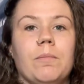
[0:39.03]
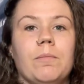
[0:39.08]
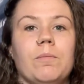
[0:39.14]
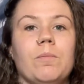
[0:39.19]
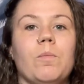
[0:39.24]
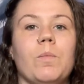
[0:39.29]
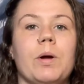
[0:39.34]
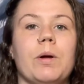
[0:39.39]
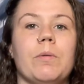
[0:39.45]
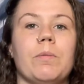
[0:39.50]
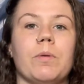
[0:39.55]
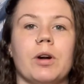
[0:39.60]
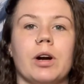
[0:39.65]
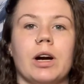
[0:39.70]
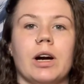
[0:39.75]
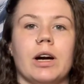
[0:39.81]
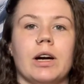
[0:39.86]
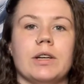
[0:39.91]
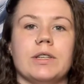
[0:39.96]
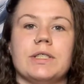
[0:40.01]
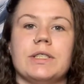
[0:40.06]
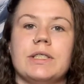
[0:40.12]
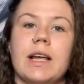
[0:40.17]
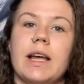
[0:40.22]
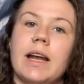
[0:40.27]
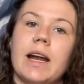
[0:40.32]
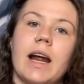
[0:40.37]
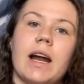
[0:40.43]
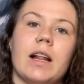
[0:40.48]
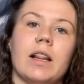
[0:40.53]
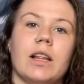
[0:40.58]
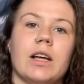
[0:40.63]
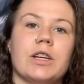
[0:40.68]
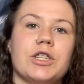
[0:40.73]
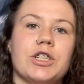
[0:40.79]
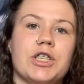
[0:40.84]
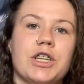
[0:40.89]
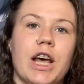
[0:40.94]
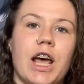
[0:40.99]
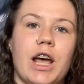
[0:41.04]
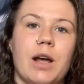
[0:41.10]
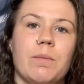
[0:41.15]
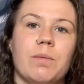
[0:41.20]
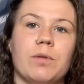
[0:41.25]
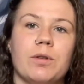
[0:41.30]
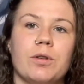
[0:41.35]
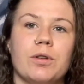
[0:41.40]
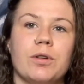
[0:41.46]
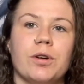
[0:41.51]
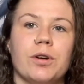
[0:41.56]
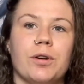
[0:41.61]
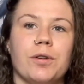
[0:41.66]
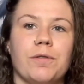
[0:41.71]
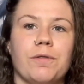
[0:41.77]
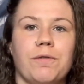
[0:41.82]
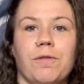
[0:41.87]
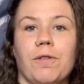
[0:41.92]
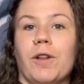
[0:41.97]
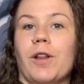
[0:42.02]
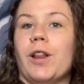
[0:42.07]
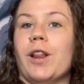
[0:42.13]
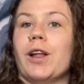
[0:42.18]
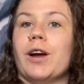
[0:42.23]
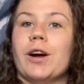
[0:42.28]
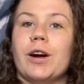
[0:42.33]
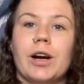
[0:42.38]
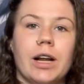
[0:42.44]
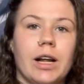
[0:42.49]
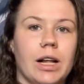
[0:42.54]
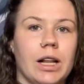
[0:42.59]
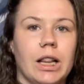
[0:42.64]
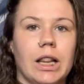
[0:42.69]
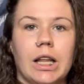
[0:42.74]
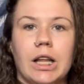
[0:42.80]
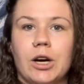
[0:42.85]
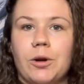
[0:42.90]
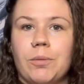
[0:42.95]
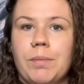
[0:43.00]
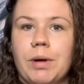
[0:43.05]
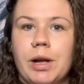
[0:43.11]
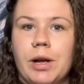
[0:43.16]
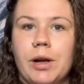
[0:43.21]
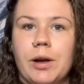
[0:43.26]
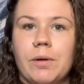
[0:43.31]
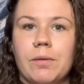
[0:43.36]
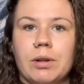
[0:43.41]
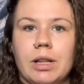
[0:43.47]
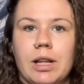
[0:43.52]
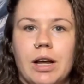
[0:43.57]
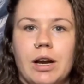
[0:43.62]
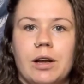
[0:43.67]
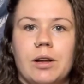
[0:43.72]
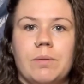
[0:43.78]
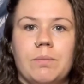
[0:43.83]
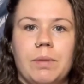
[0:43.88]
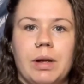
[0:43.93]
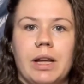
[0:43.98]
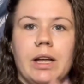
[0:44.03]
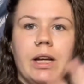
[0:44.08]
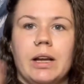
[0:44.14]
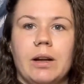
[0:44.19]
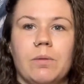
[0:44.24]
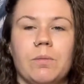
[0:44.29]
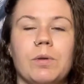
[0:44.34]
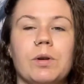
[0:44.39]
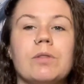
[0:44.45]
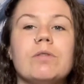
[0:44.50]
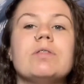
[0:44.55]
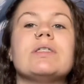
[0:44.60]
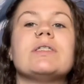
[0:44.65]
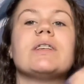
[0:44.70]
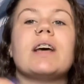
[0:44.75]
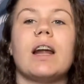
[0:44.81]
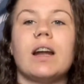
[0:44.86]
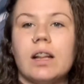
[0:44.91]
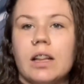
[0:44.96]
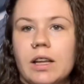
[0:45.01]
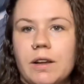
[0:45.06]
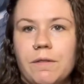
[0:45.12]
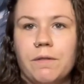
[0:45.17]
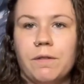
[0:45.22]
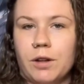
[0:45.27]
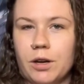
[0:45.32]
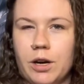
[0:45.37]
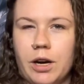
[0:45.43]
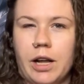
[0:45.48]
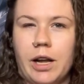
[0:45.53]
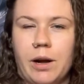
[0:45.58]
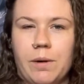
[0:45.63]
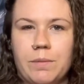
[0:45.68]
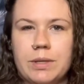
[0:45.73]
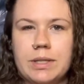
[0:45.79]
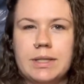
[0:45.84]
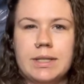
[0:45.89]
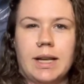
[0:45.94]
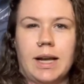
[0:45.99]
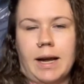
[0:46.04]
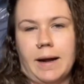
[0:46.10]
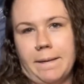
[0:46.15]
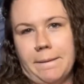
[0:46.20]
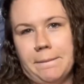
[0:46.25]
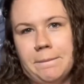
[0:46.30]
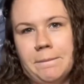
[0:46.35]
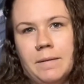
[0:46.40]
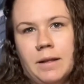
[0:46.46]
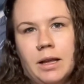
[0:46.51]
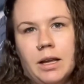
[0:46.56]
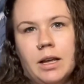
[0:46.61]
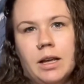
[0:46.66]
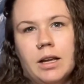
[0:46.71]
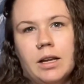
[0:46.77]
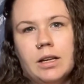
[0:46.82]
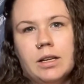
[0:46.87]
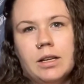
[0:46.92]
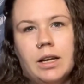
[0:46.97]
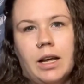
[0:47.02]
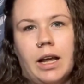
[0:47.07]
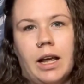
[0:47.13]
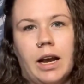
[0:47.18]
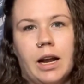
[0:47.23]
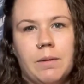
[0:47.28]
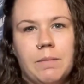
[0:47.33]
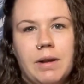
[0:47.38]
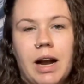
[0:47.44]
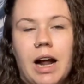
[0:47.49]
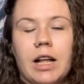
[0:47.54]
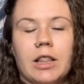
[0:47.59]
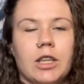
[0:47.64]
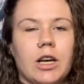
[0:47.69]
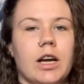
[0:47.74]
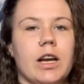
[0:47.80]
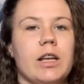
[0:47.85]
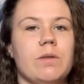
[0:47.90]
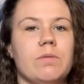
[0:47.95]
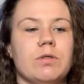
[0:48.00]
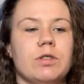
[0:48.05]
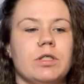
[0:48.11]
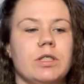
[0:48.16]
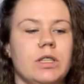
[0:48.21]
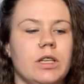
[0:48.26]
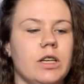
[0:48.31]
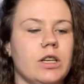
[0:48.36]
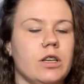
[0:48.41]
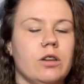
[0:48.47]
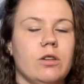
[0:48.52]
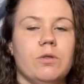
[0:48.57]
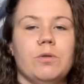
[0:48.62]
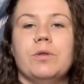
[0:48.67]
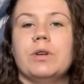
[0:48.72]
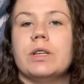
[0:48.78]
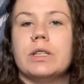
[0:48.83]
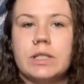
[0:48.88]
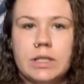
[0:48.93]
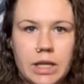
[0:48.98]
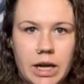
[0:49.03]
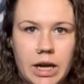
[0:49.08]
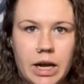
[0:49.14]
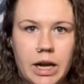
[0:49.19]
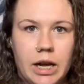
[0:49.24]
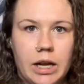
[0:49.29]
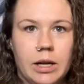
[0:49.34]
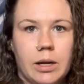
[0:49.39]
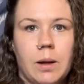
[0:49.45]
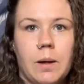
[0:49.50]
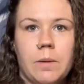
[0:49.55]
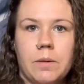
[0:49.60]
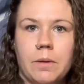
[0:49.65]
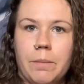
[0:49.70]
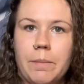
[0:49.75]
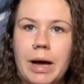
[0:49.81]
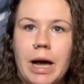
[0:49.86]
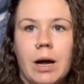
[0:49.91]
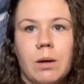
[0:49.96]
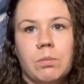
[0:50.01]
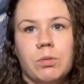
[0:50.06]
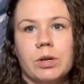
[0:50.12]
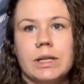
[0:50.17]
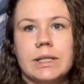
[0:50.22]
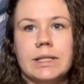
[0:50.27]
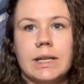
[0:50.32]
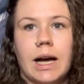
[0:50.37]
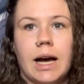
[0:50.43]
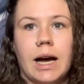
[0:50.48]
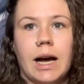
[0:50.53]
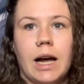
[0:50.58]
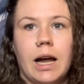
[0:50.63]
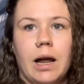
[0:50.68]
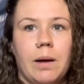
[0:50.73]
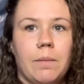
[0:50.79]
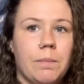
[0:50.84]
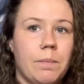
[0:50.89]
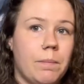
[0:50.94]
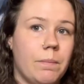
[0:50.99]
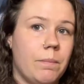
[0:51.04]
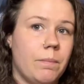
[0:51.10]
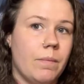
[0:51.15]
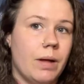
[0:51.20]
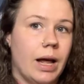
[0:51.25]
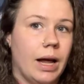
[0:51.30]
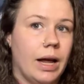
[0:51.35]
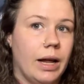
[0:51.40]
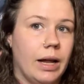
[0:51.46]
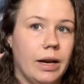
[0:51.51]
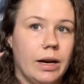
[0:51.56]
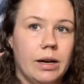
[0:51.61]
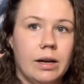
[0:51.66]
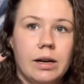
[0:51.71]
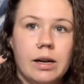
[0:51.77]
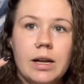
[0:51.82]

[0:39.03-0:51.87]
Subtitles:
We were sitting at a lunch table, flirting a little bit without it being, we were subtly flirting, I would say. And I mean, I thought he was the cutest thing, the bad boy type, had